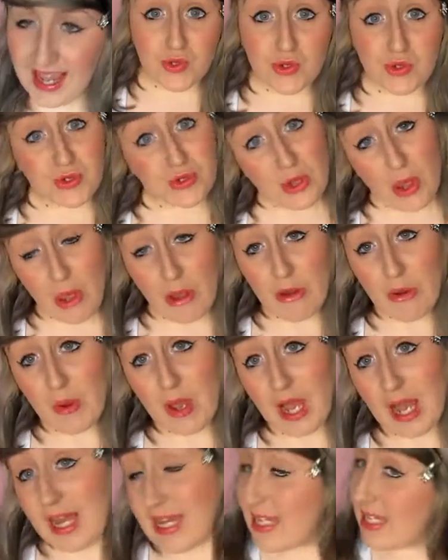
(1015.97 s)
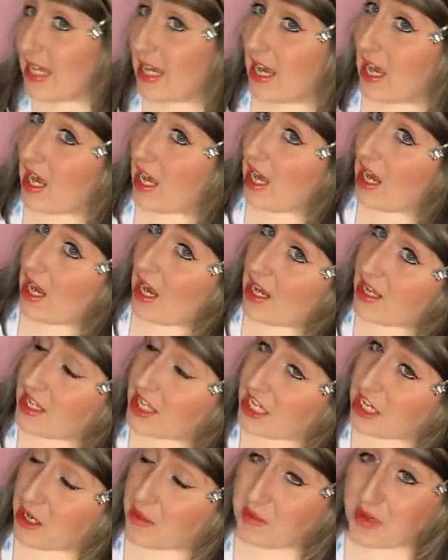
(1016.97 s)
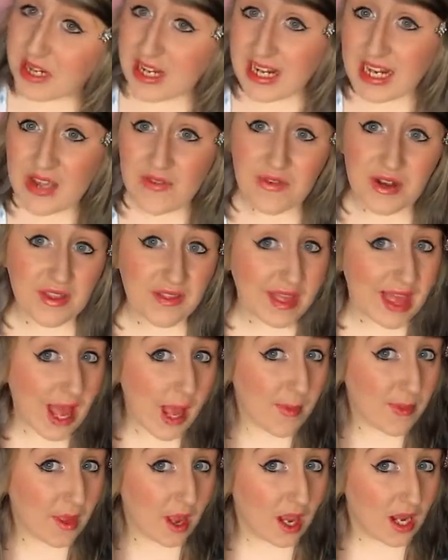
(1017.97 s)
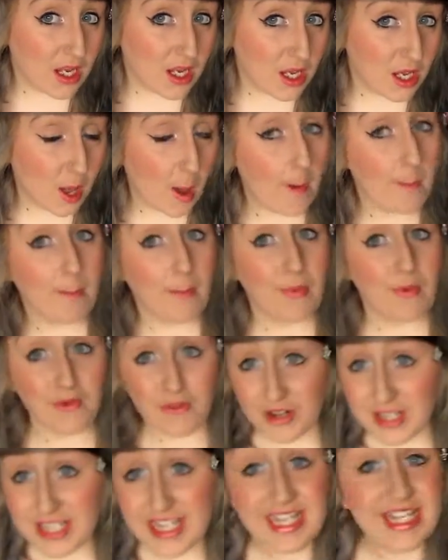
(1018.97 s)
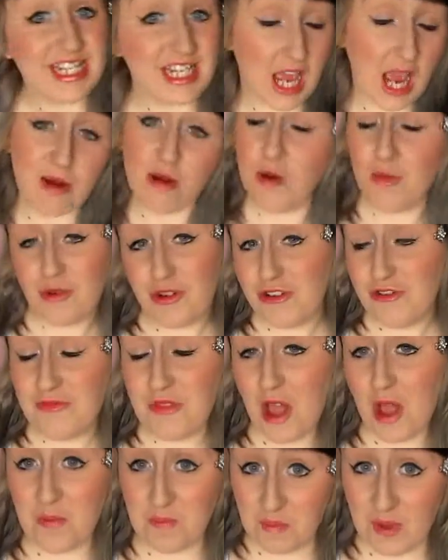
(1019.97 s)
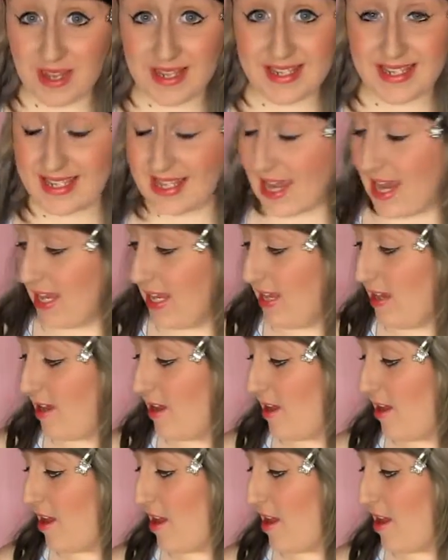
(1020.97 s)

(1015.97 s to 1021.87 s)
So I think I'm gonna leave it at that. I look pretty terrible, I must say.